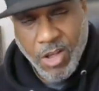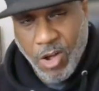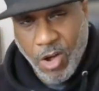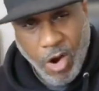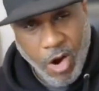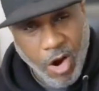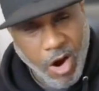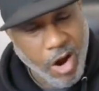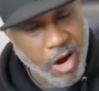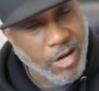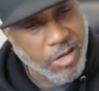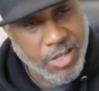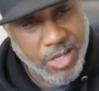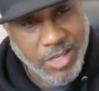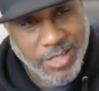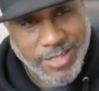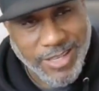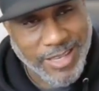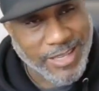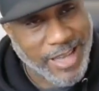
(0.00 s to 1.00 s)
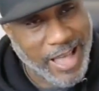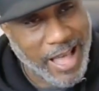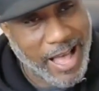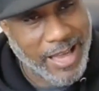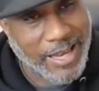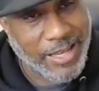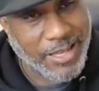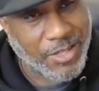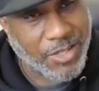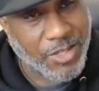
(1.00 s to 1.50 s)
or just
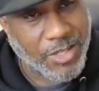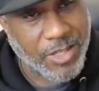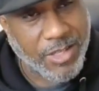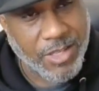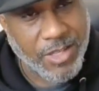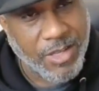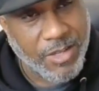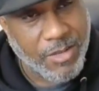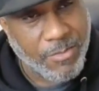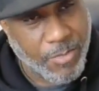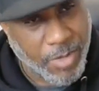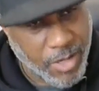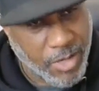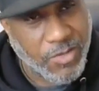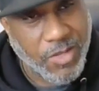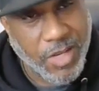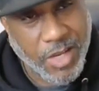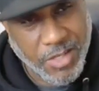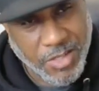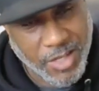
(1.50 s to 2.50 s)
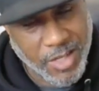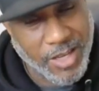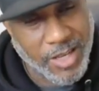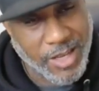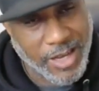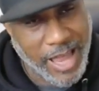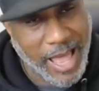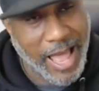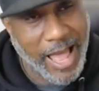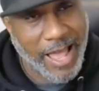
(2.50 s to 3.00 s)
acknowledged because they're still
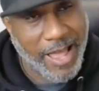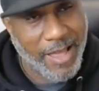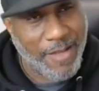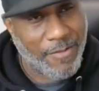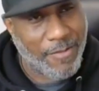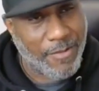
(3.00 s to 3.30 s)
alive.